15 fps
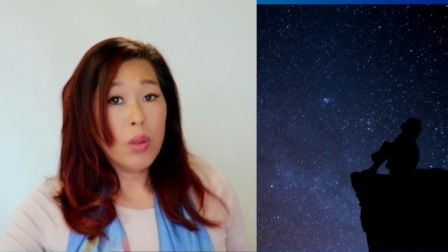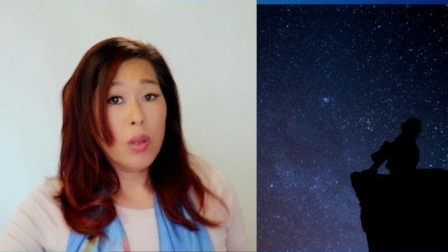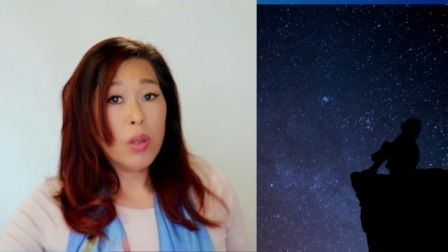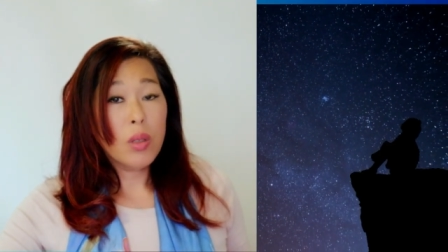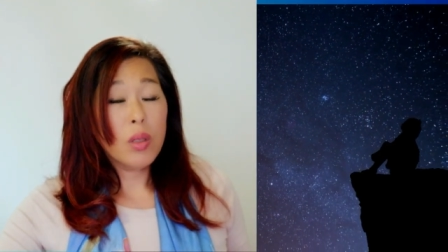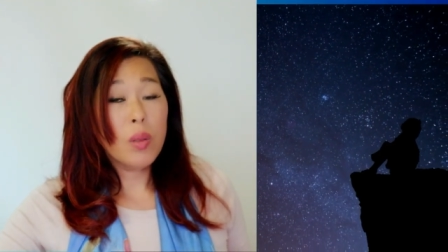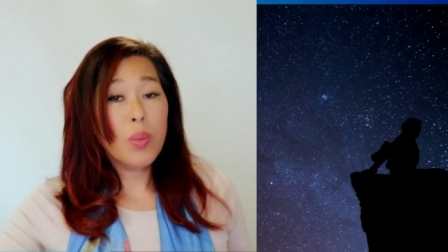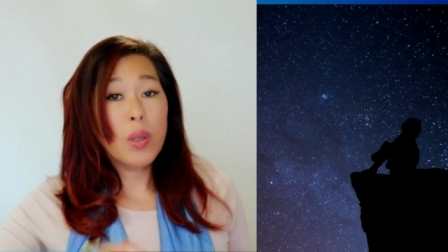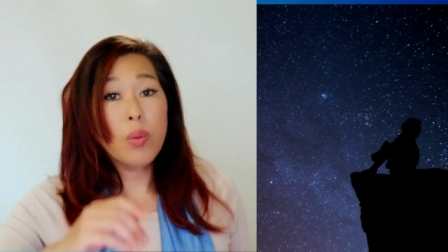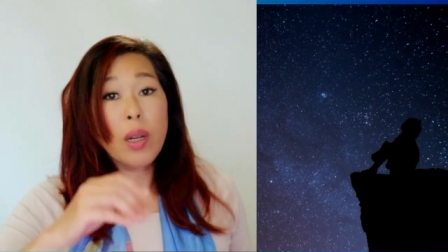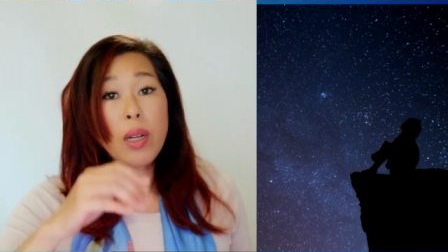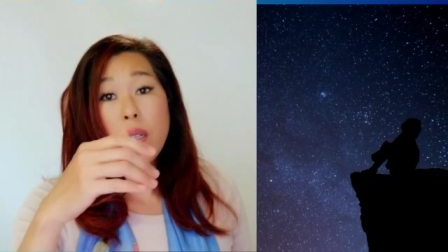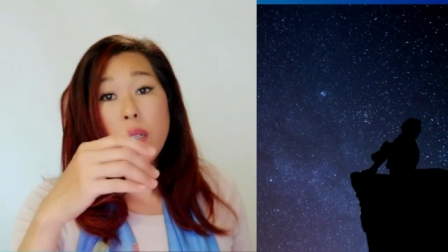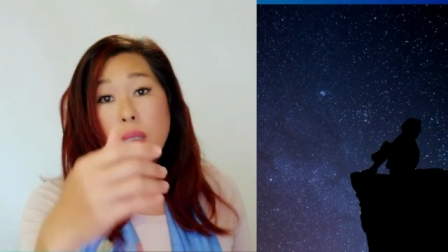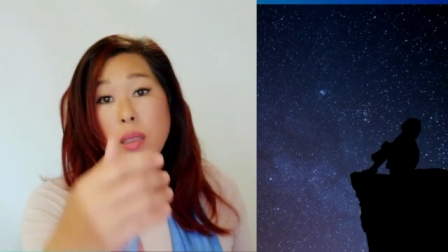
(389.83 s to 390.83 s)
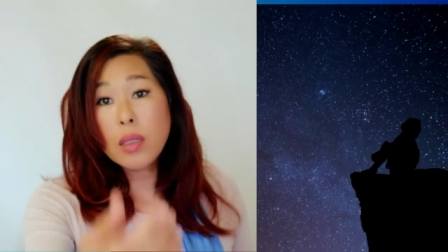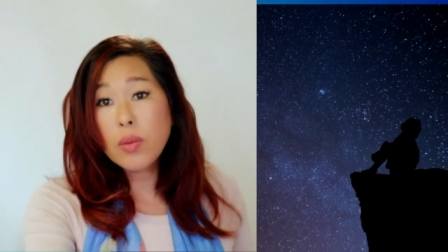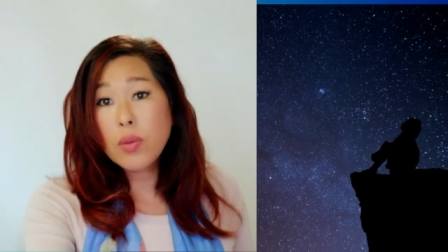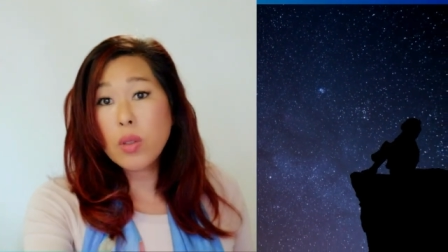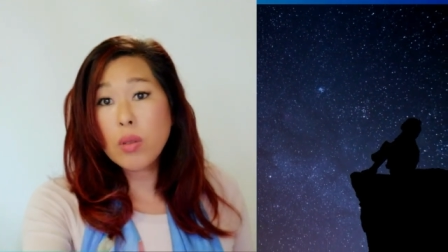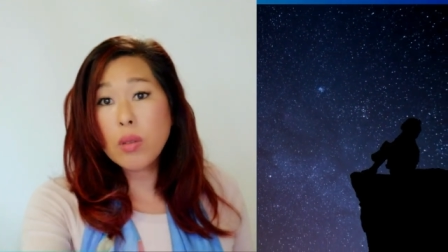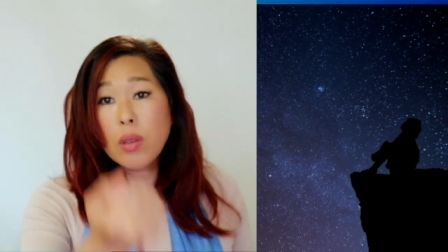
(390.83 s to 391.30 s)
to be ready to
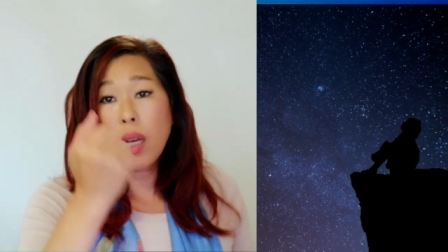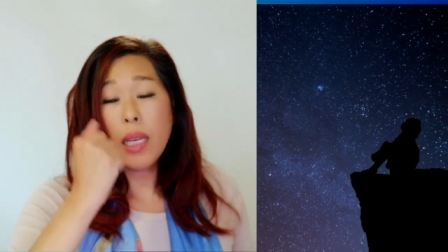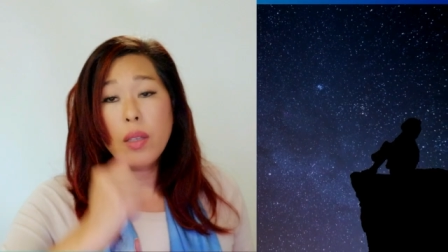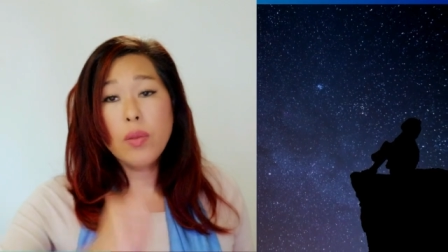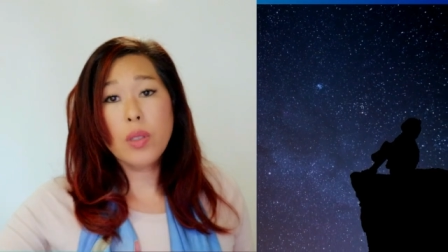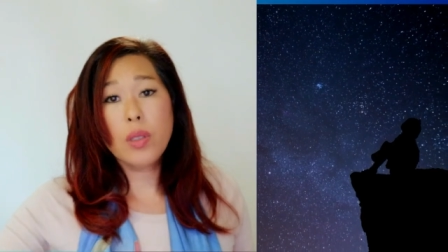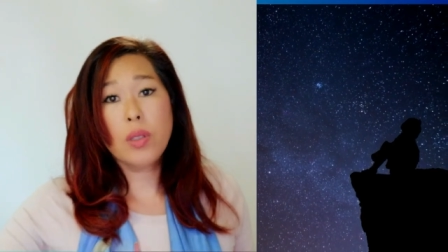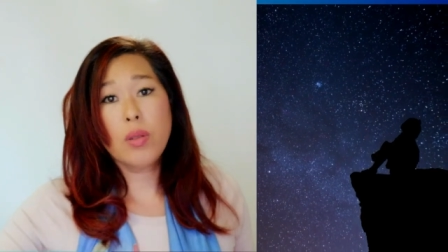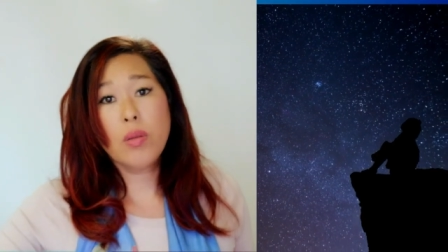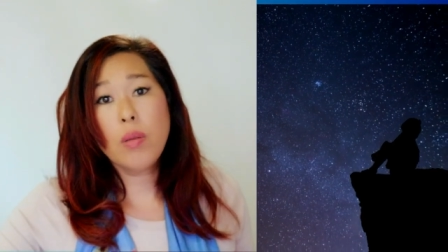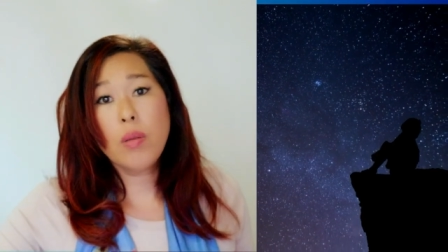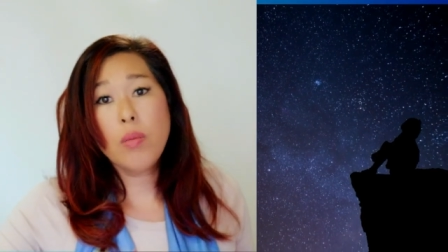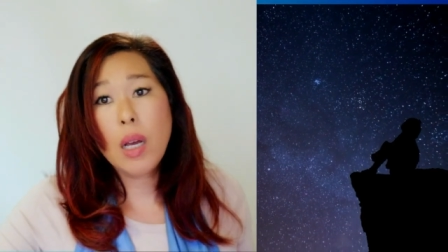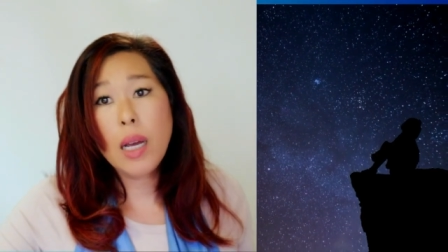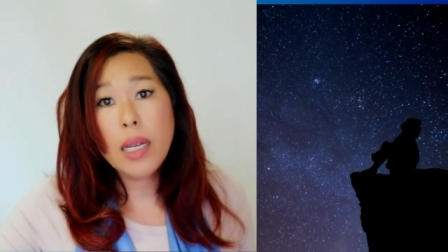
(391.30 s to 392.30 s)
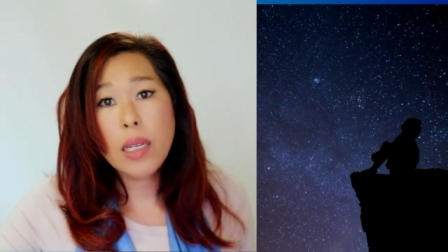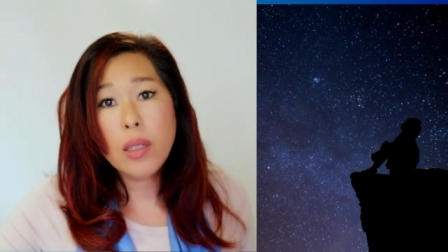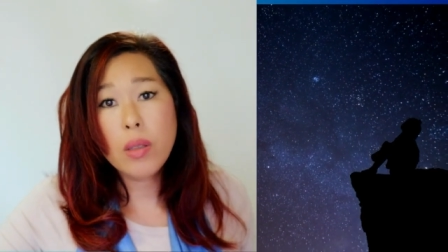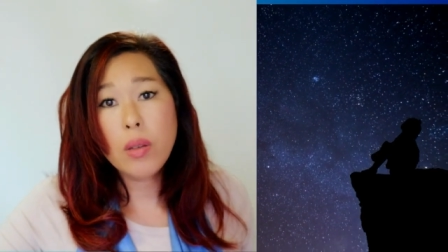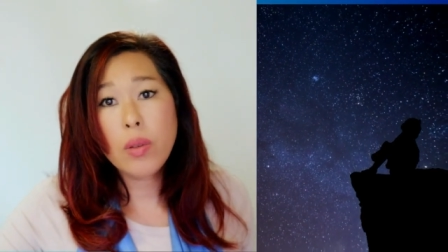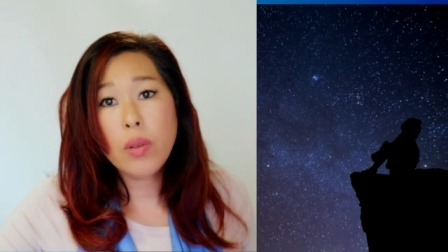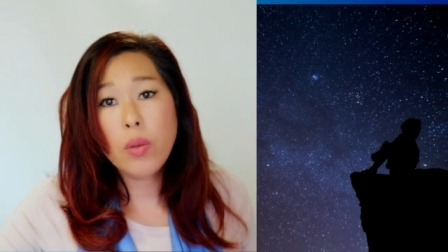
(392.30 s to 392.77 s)
live your life is to
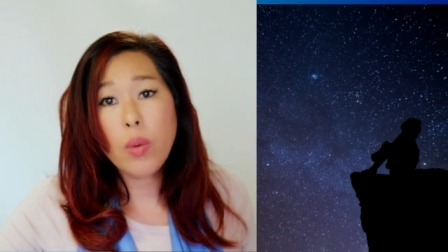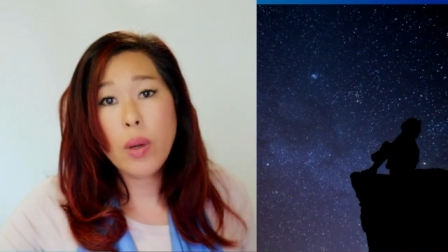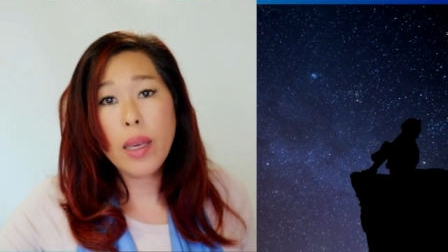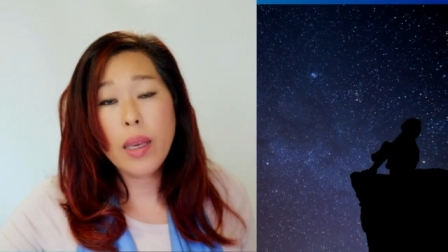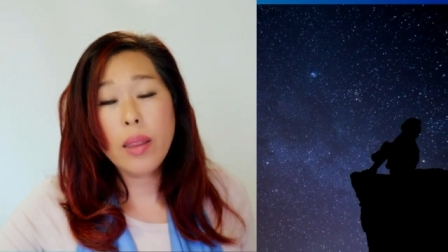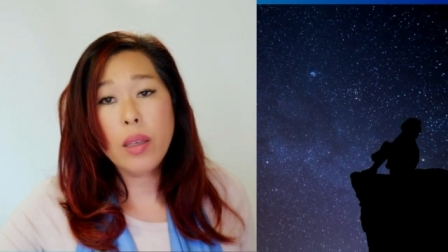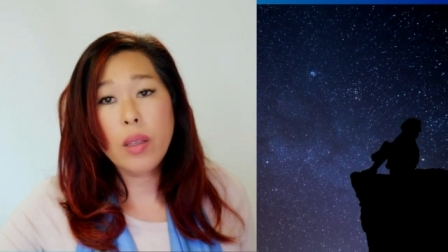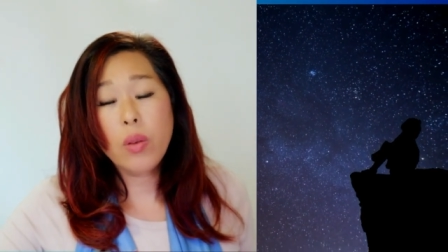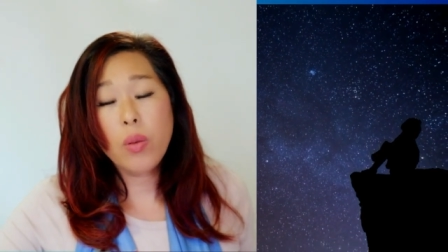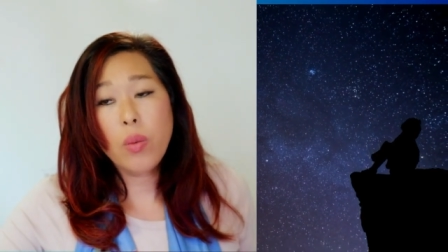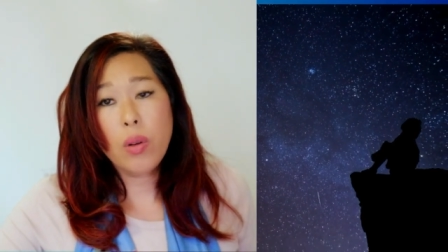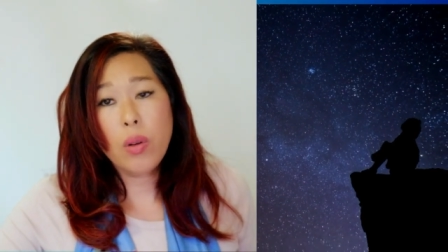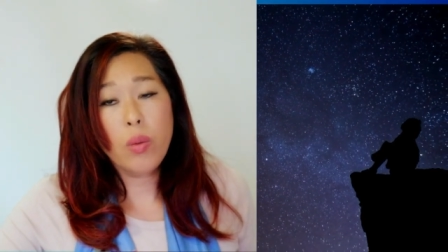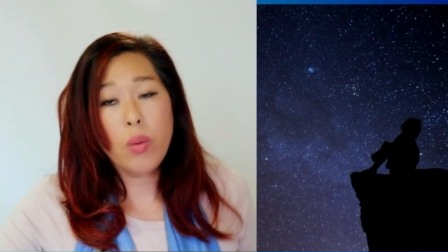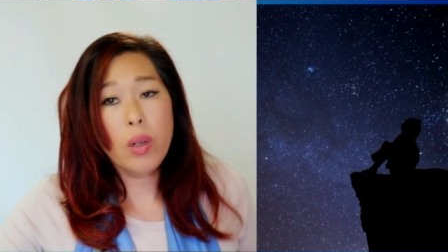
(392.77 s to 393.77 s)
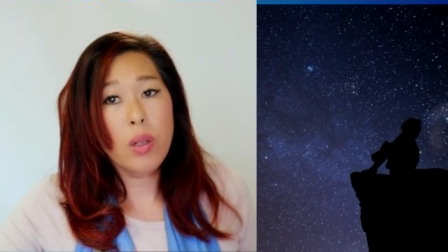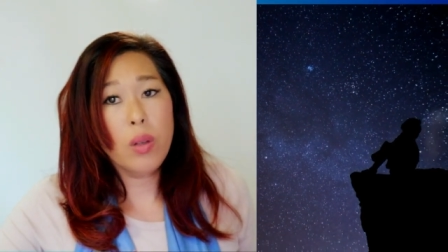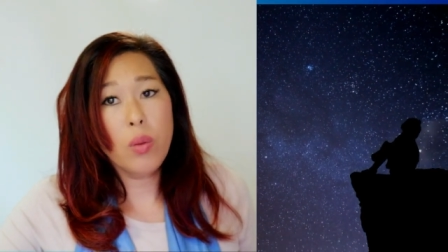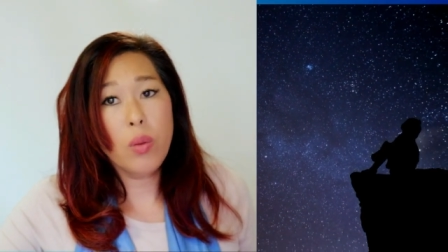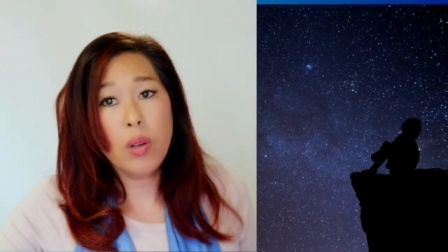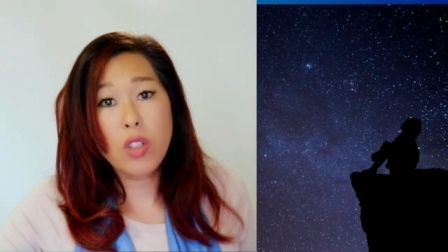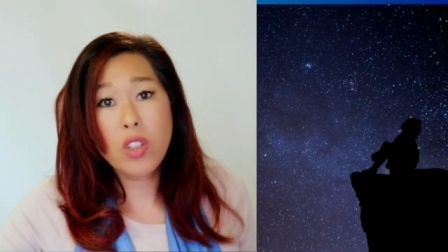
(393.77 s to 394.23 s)
remind you of the way that you were when
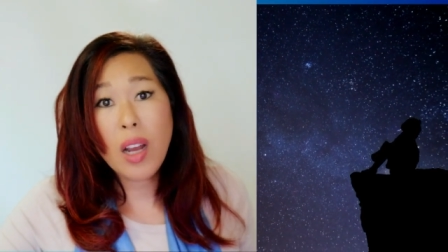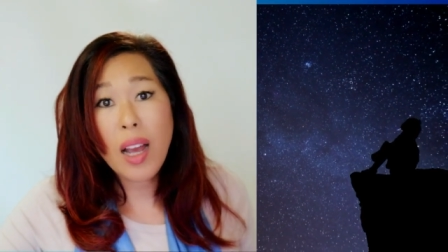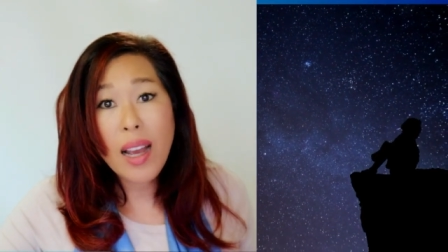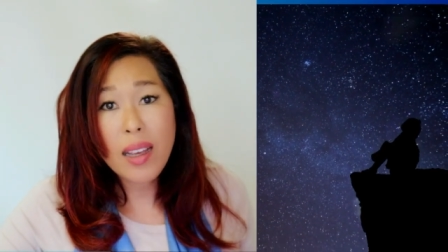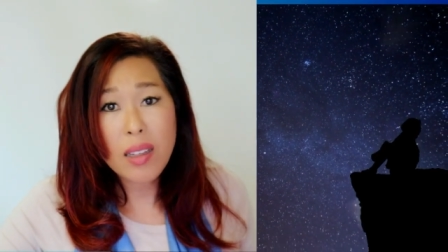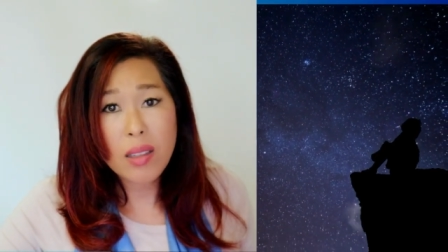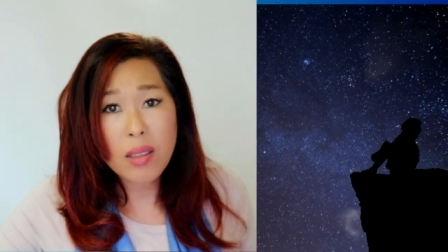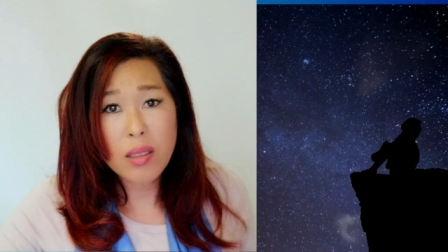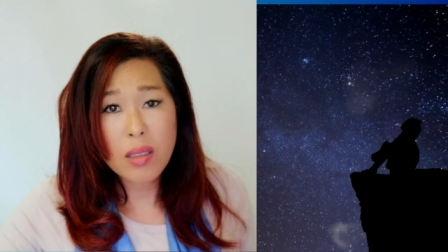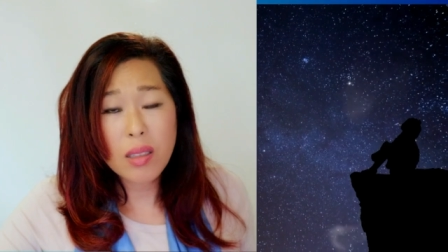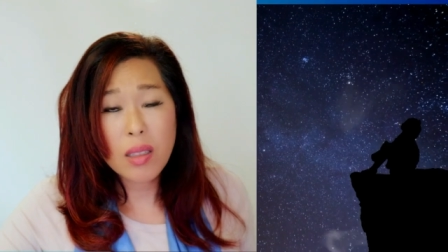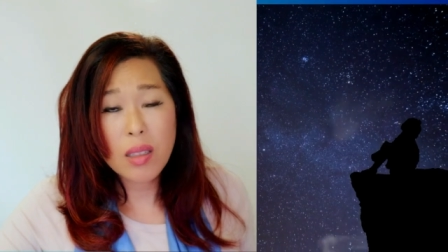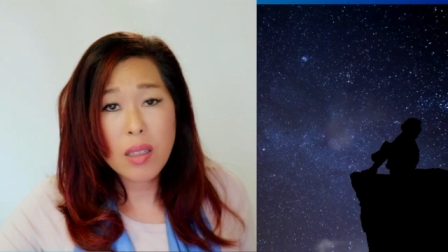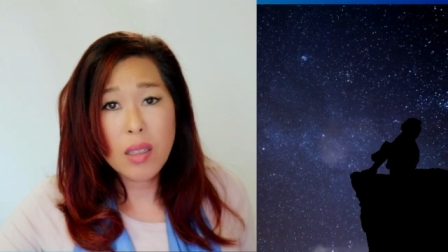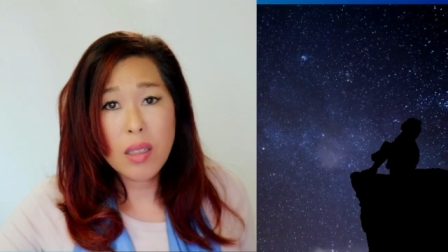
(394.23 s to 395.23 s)
you were a child.